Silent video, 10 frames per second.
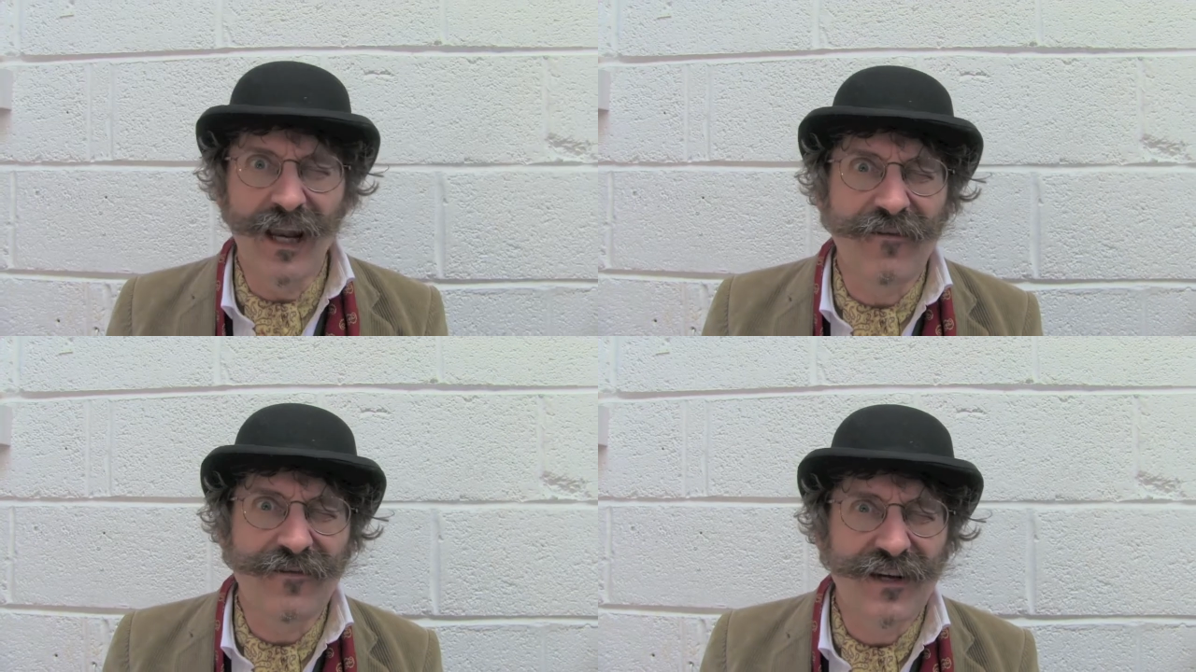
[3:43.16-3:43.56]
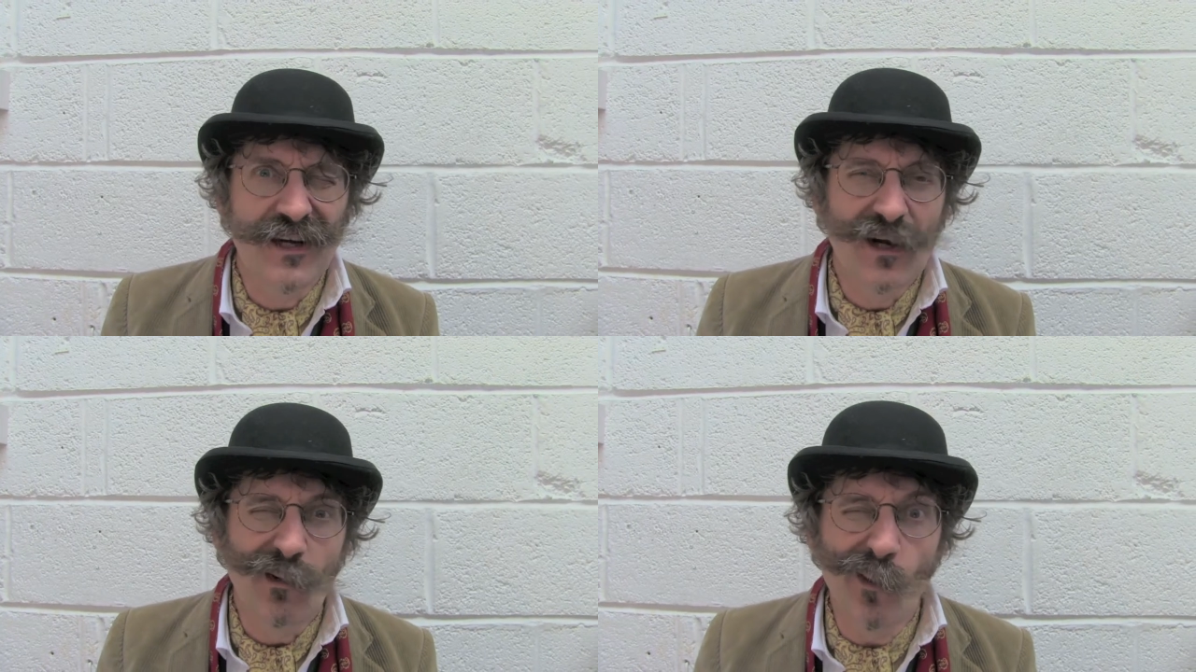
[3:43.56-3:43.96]
Left,
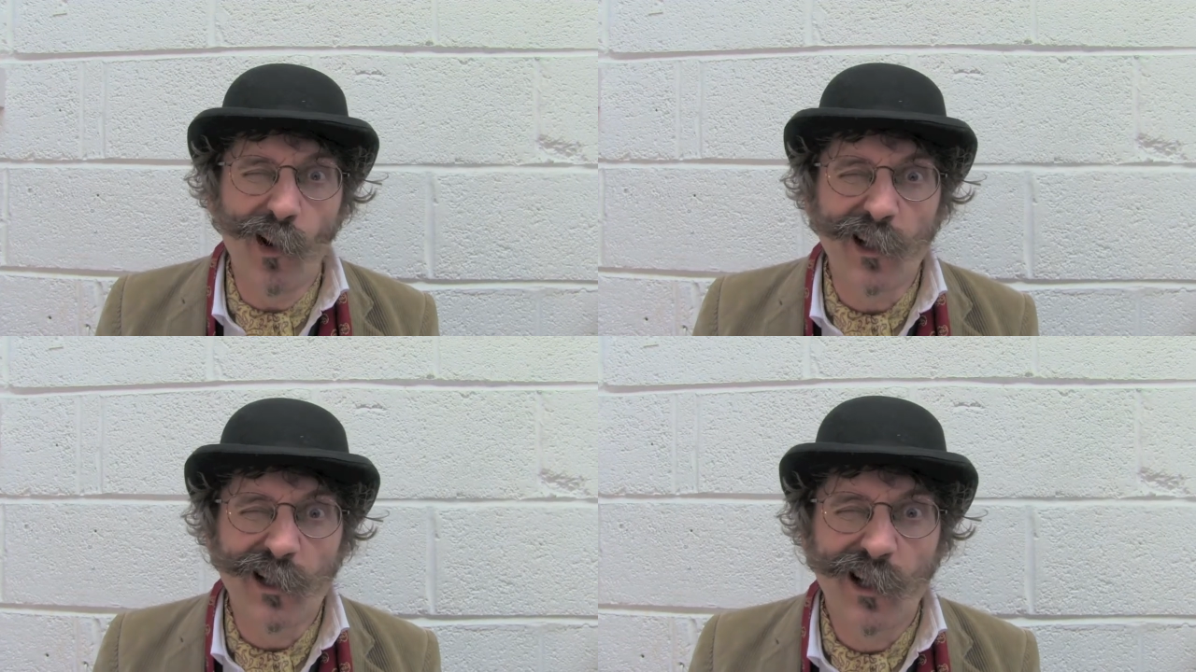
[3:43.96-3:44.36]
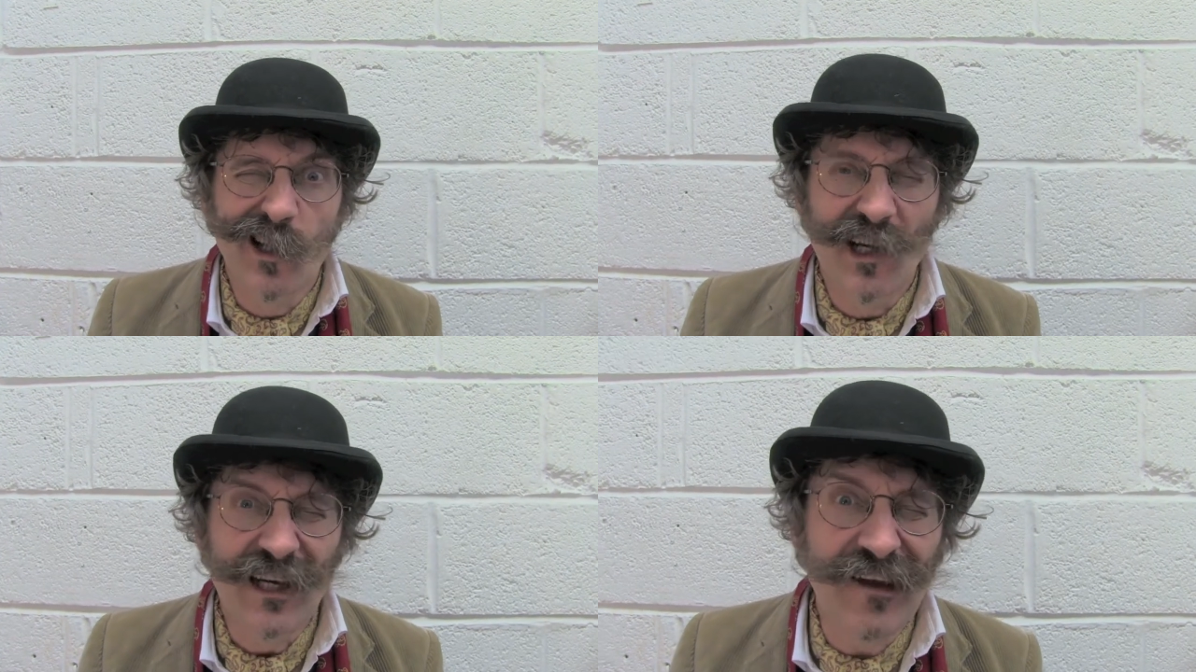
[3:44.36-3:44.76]
right,
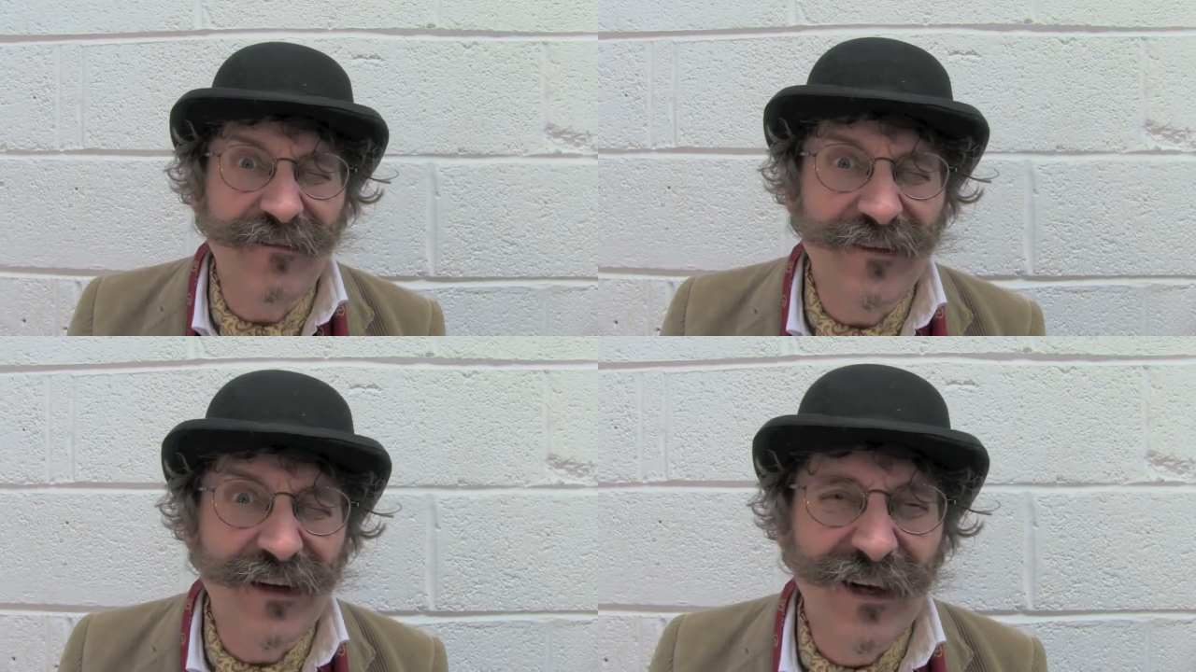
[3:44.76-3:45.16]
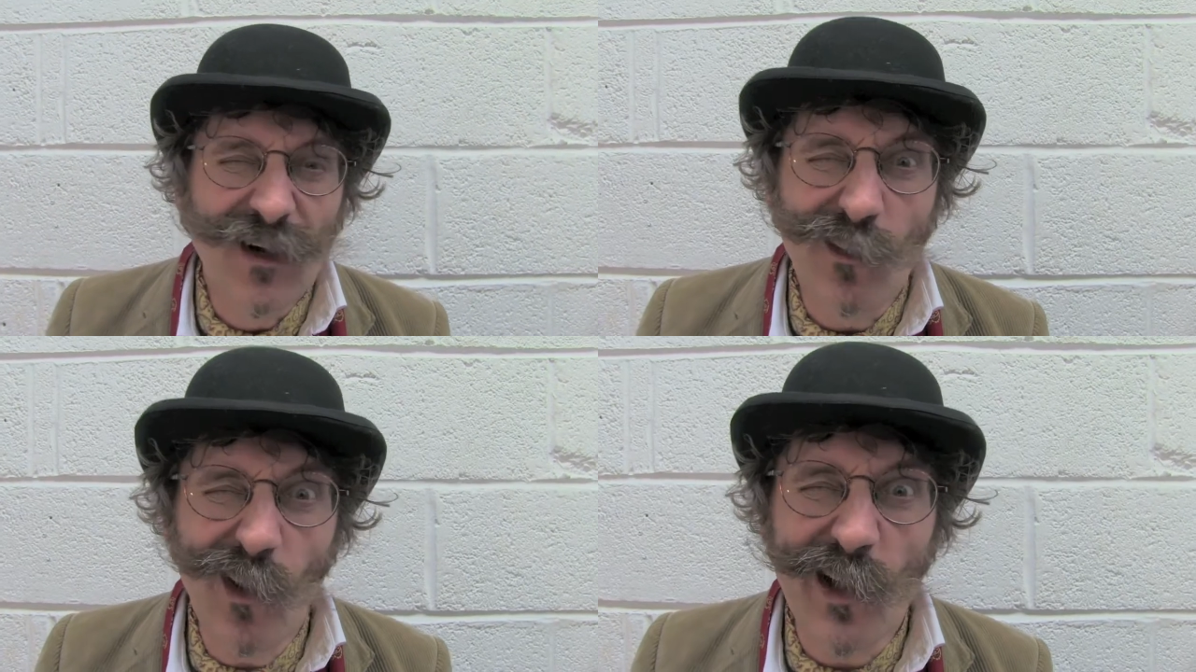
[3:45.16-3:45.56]
left,
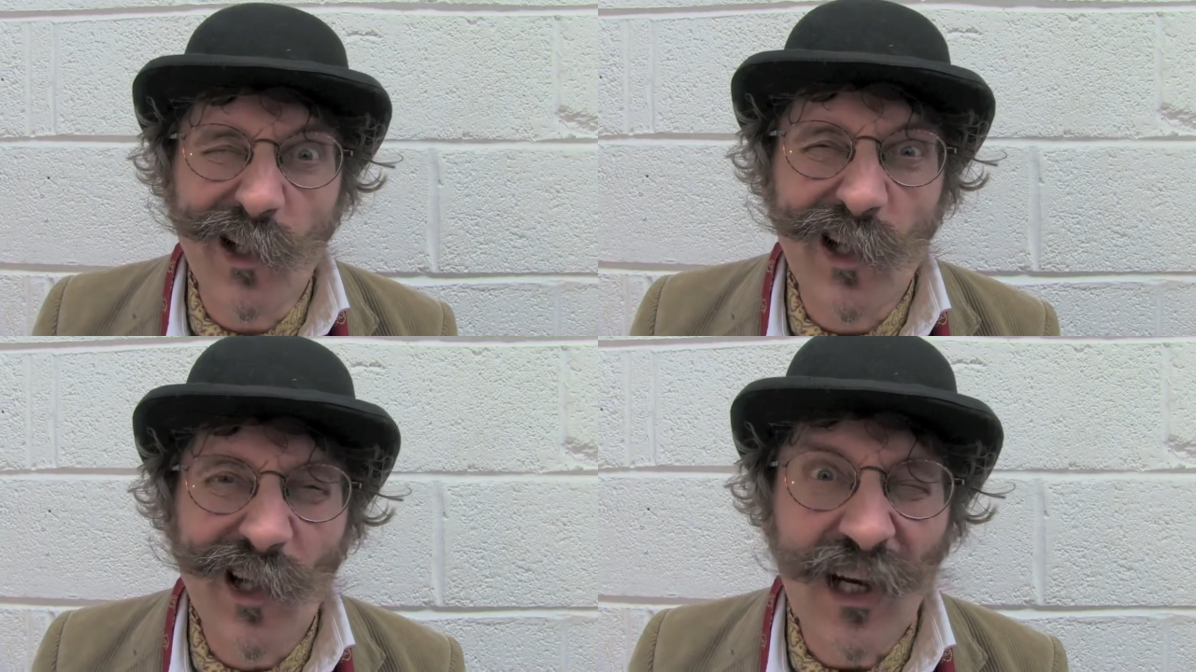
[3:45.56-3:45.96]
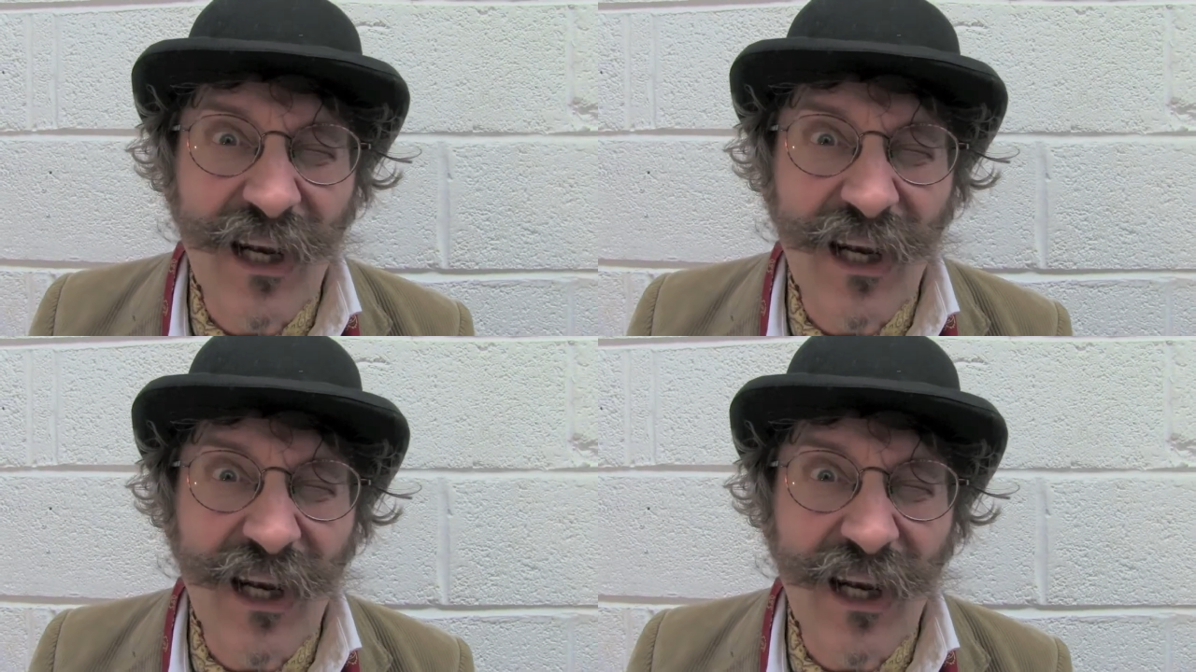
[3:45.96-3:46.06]
right,